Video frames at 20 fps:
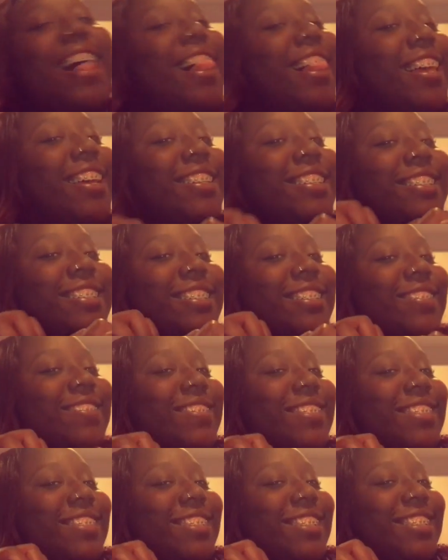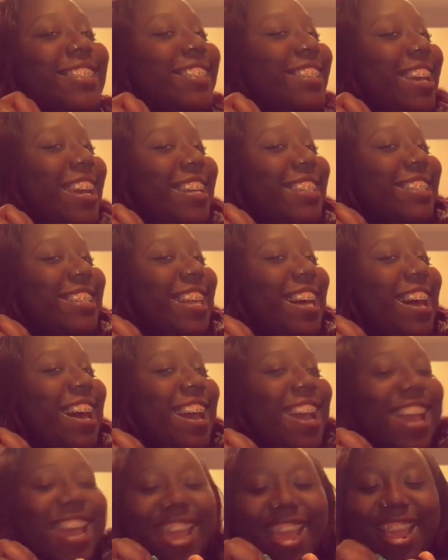let's see what this tastes
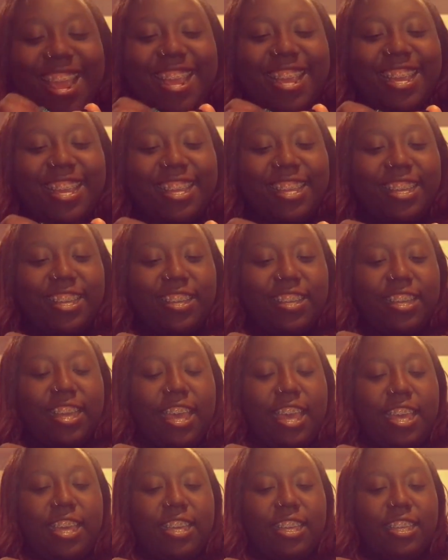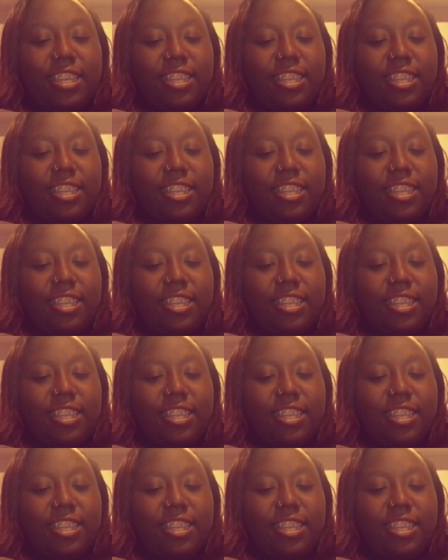like. Okay.